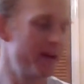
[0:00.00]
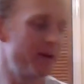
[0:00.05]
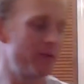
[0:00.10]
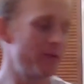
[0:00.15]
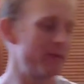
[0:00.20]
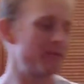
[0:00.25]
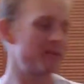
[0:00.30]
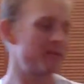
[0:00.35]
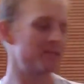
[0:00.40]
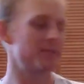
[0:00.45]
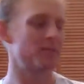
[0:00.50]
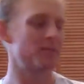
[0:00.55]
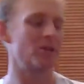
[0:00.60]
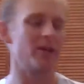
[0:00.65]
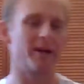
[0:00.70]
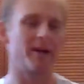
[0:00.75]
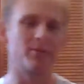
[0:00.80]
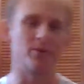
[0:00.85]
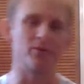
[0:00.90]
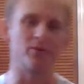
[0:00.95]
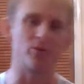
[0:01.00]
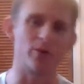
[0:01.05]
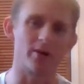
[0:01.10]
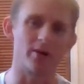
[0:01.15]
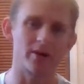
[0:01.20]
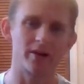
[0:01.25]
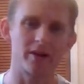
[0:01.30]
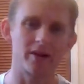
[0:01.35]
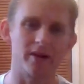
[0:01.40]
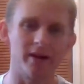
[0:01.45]
We've done some collaborative
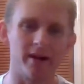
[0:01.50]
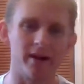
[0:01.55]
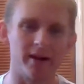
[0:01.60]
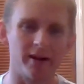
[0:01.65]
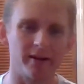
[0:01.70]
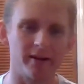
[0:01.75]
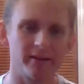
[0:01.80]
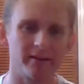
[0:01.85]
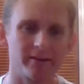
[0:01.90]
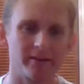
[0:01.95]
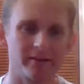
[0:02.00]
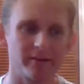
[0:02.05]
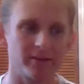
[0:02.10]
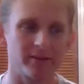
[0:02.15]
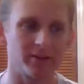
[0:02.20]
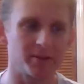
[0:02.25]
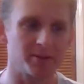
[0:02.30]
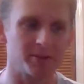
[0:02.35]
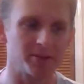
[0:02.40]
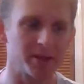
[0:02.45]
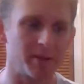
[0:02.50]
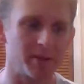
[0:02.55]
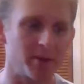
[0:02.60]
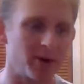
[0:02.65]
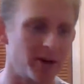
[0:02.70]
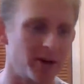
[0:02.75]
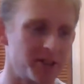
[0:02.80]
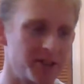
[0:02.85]
work and some seminar